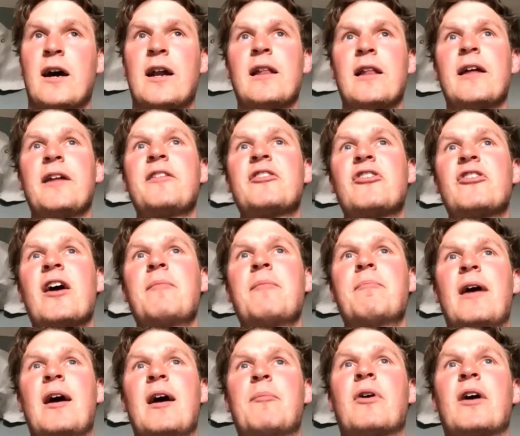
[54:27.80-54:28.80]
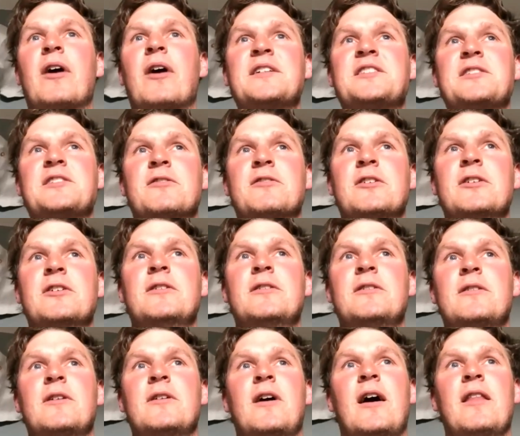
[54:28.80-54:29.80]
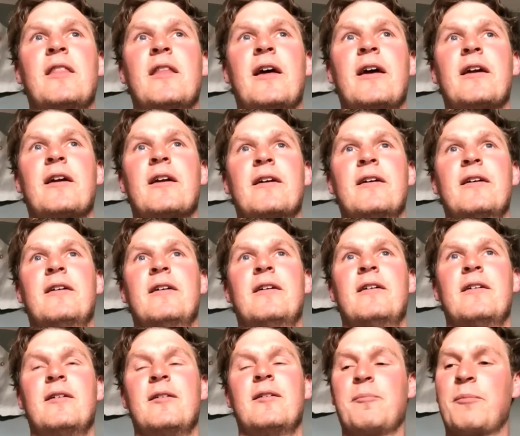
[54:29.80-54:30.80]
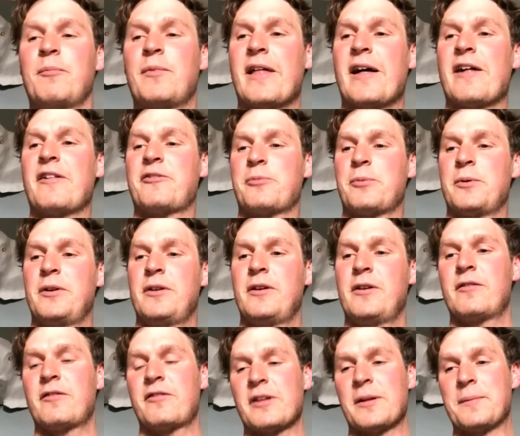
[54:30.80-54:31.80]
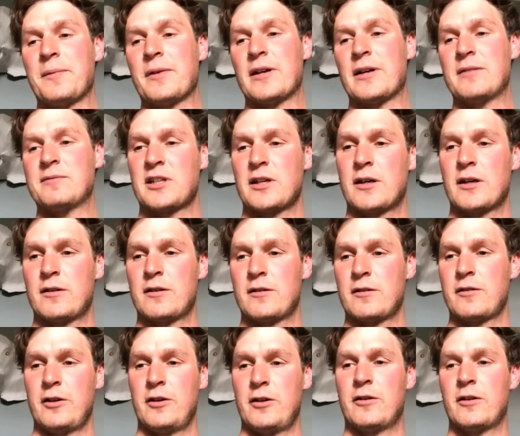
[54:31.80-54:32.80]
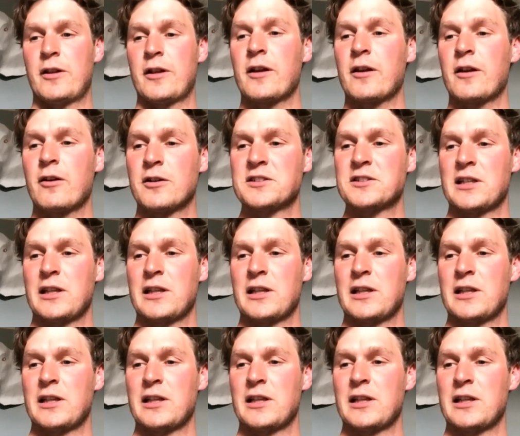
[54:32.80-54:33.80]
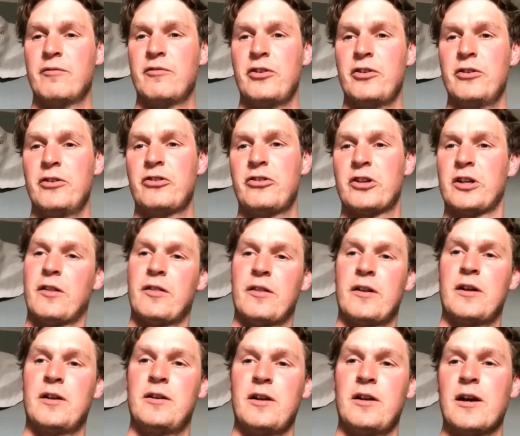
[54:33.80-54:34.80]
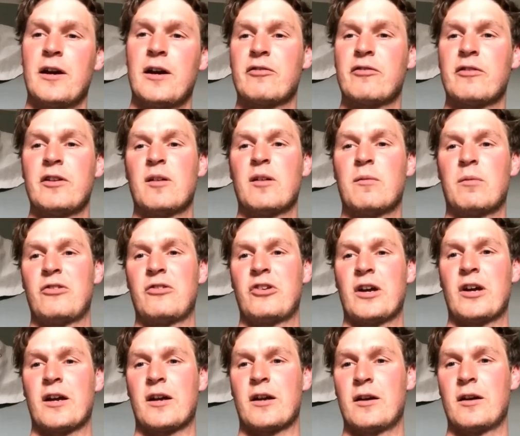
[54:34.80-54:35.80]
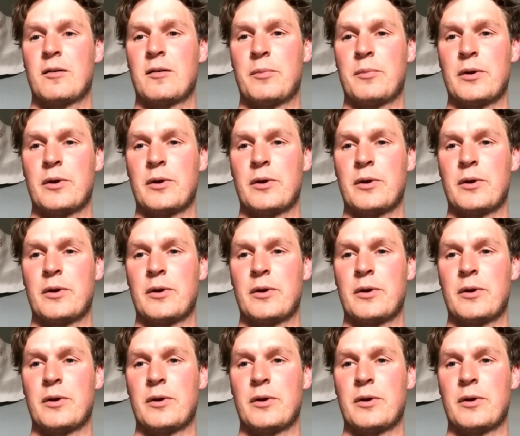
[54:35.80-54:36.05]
And I like to try and memorize the route, and but that's when you can sometimes get, cause a little bit of confusion, and then you have to double check it.